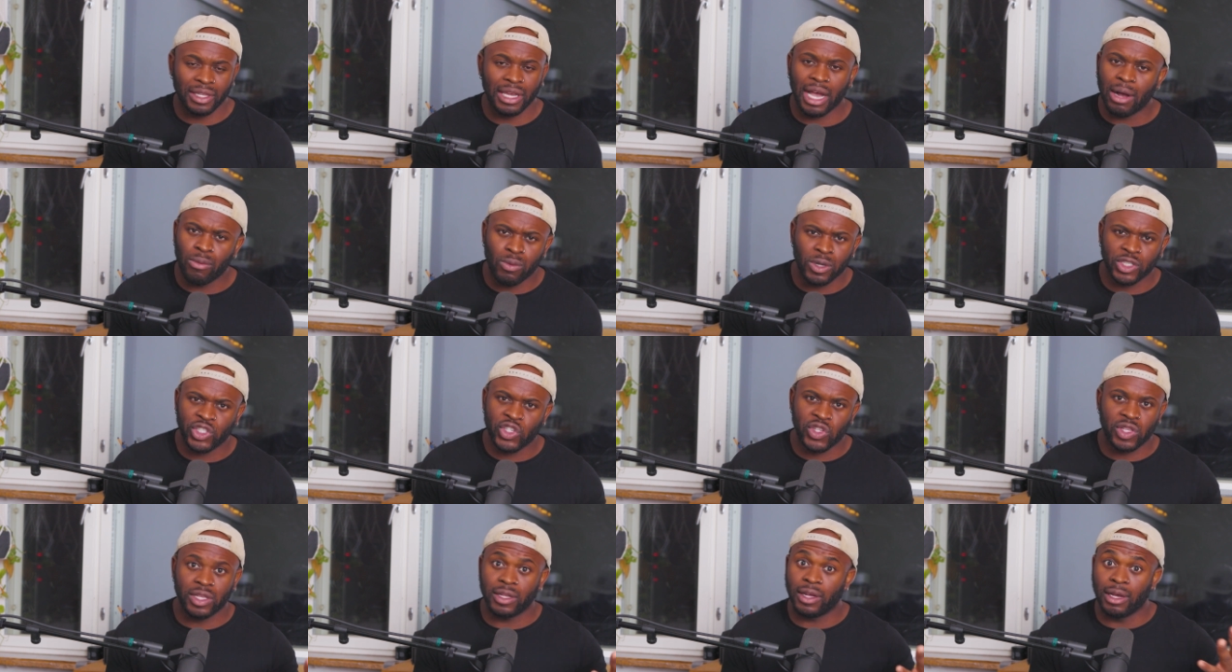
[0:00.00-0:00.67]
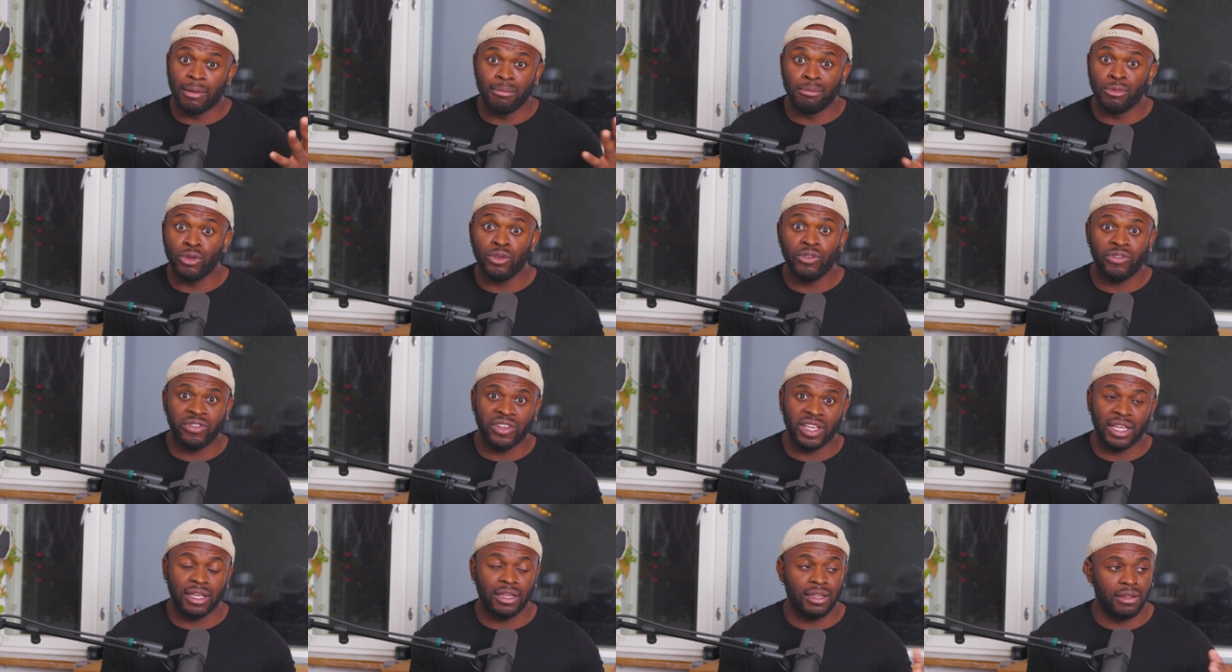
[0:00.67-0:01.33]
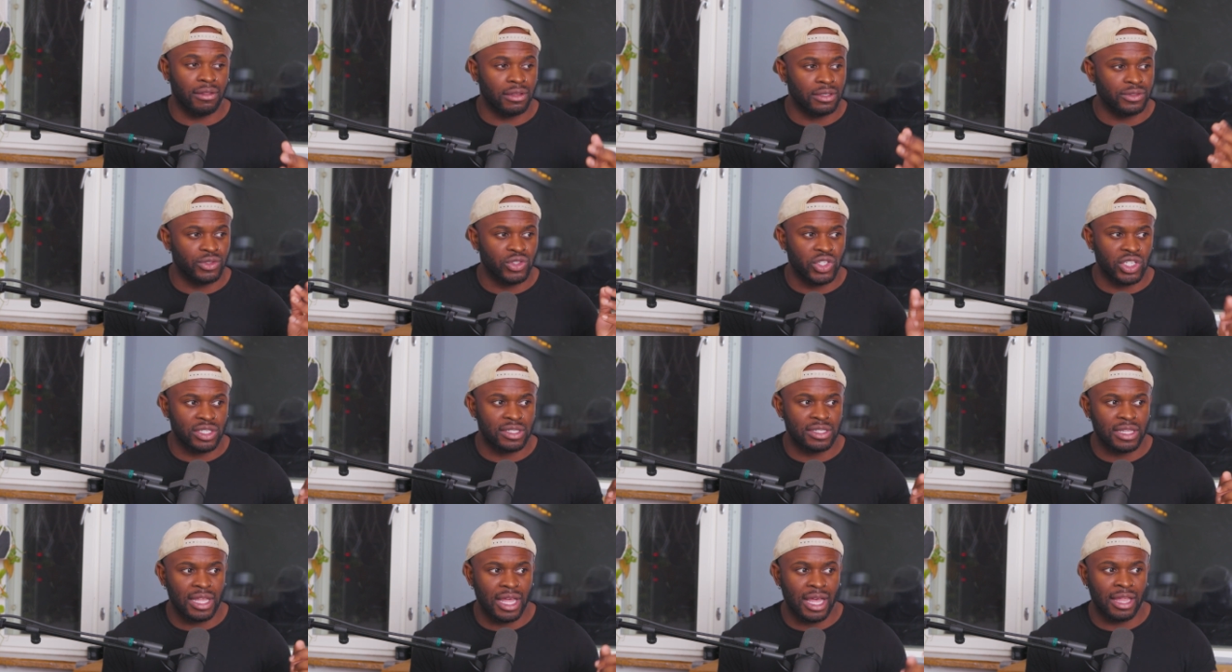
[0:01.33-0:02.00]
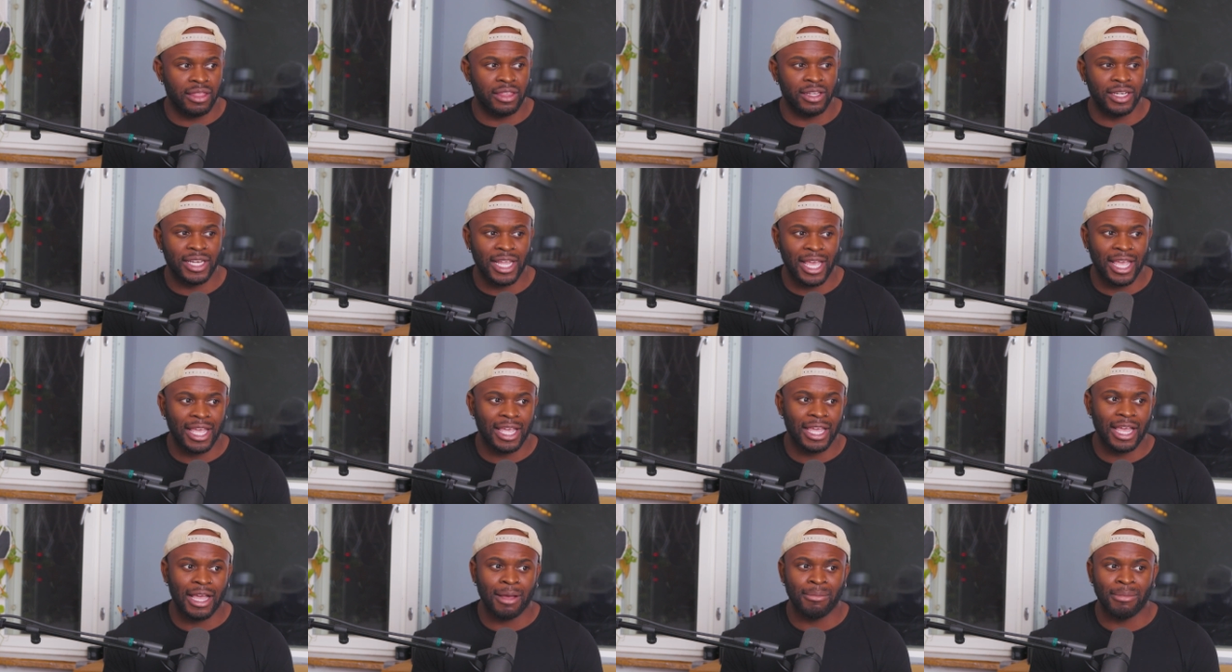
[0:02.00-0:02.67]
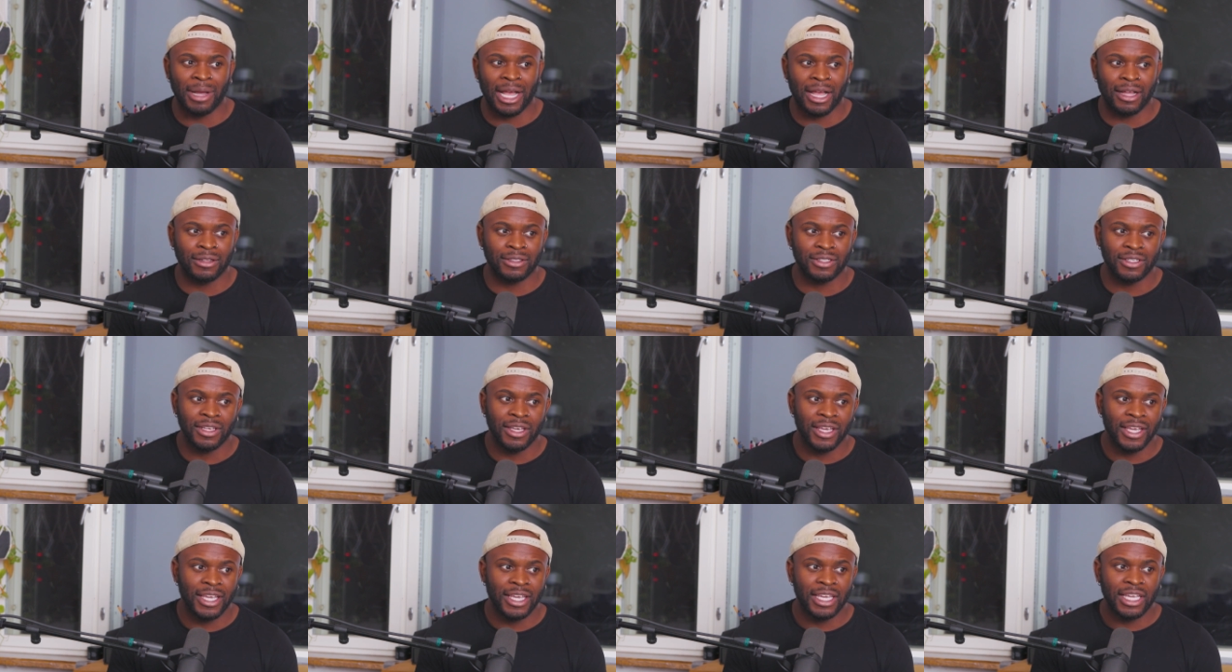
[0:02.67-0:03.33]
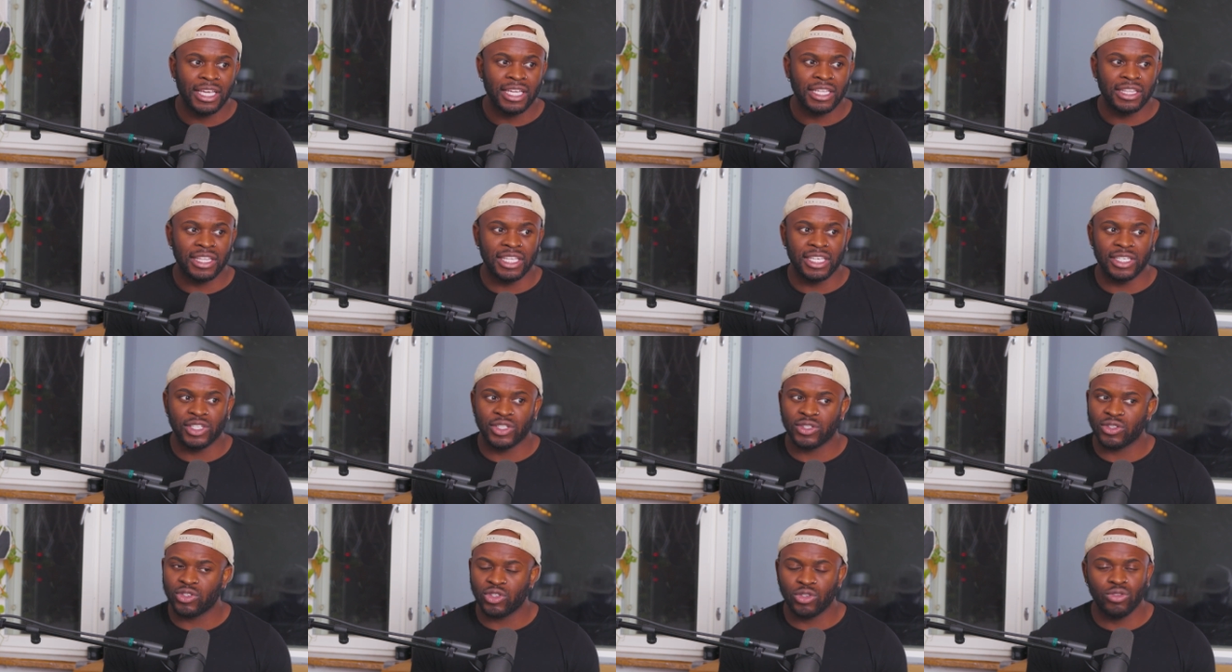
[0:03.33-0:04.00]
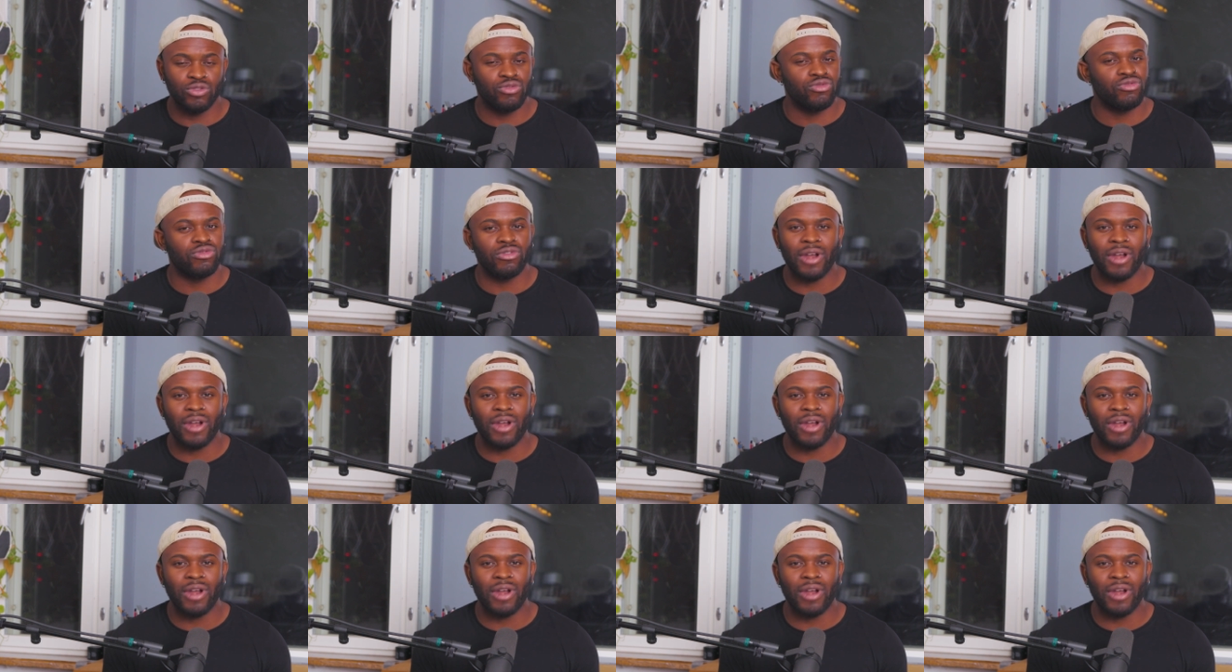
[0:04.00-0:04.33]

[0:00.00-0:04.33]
I watched a movie just the other day about these two